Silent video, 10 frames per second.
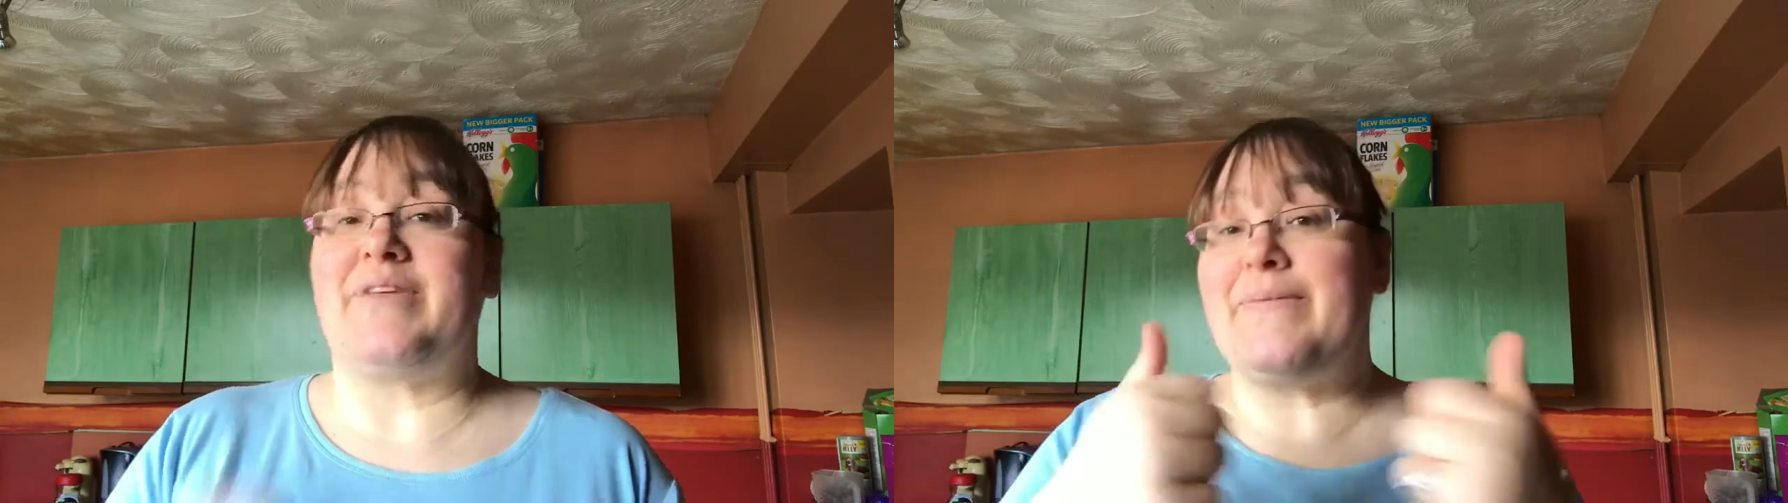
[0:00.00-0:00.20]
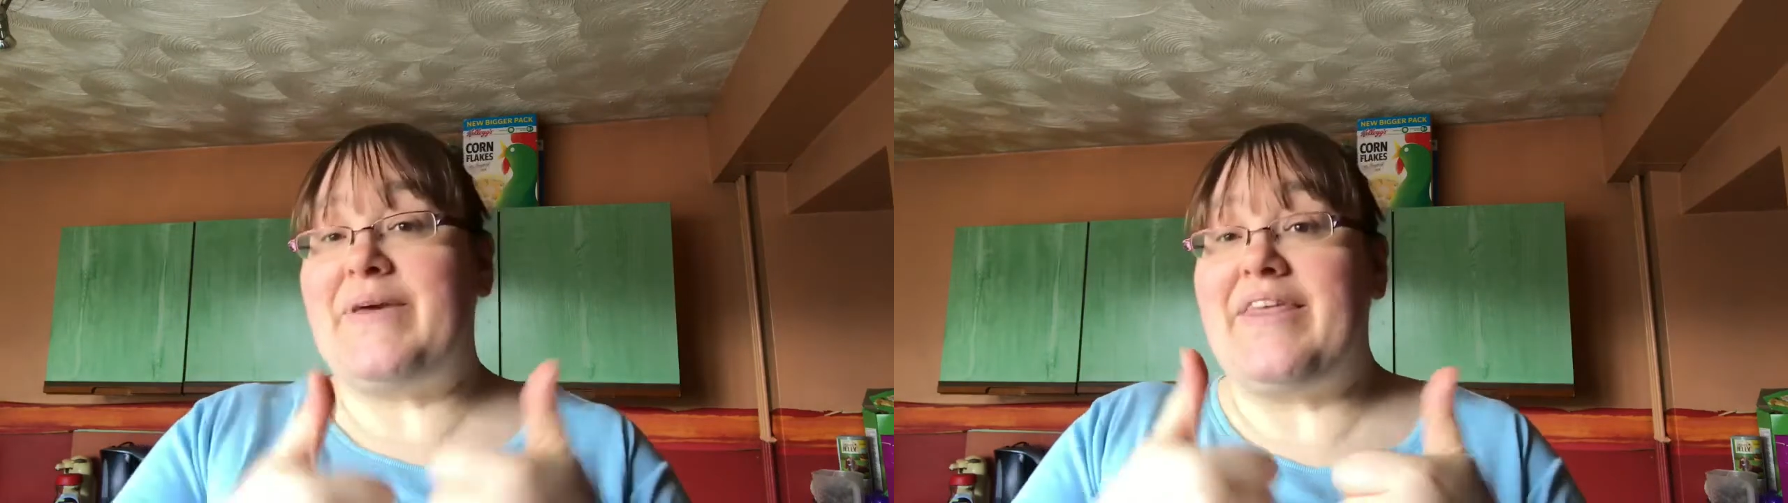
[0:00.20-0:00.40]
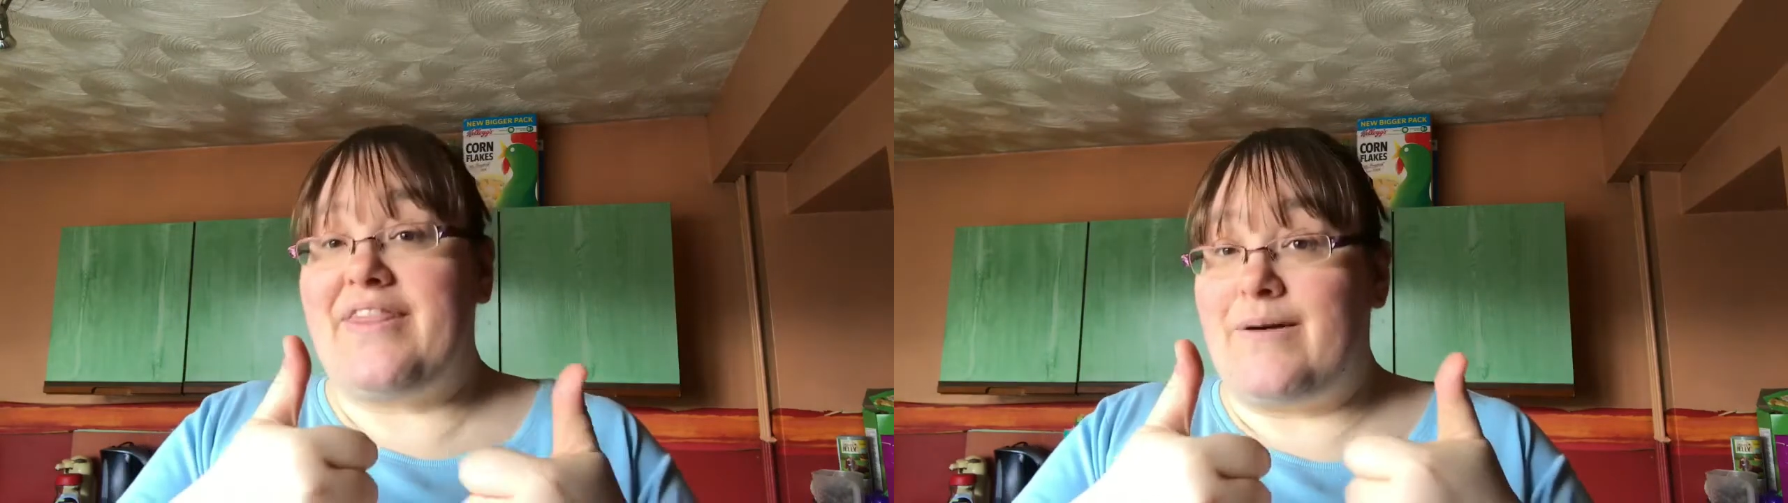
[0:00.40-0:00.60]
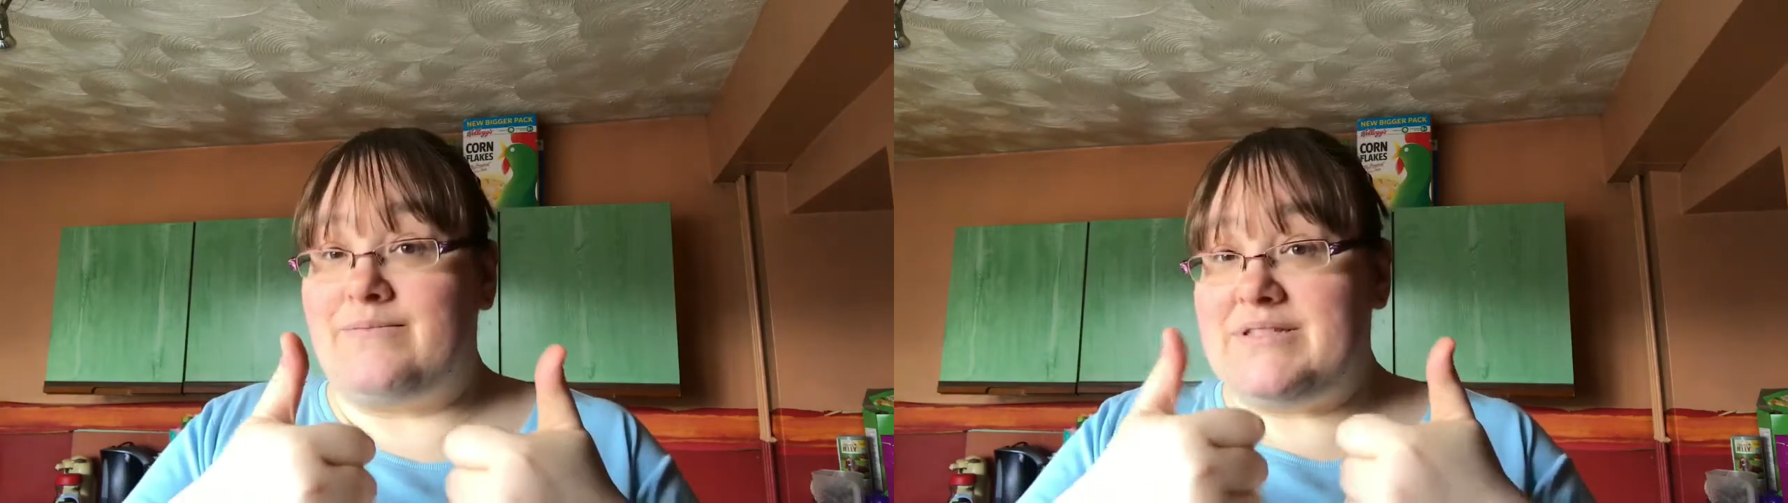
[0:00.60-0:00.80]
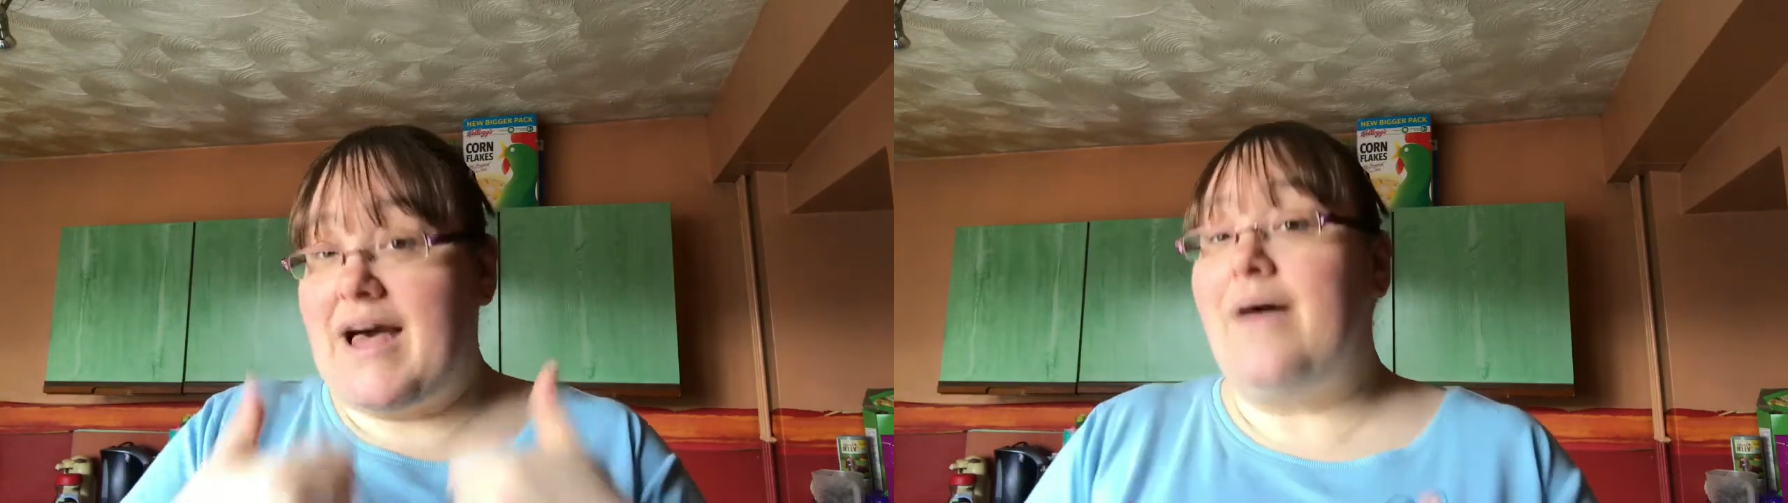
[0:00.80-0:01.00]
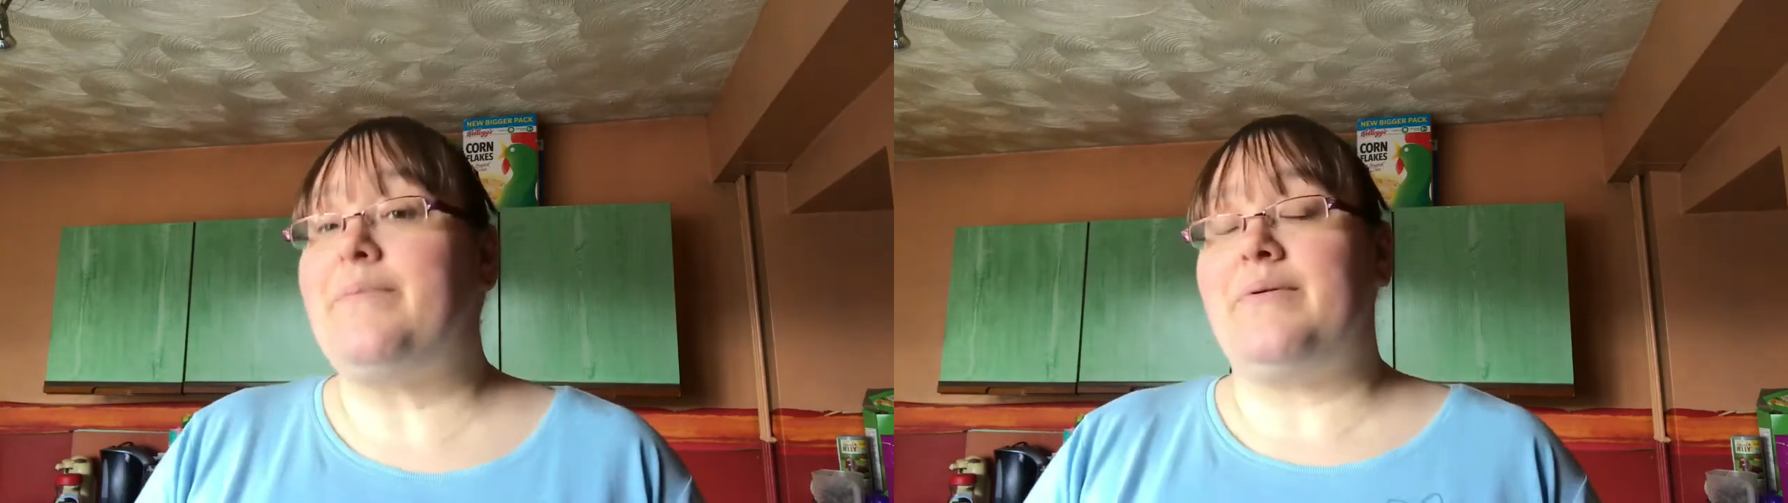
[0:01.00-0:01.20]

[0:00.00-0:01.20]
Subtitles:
give me a thumbs up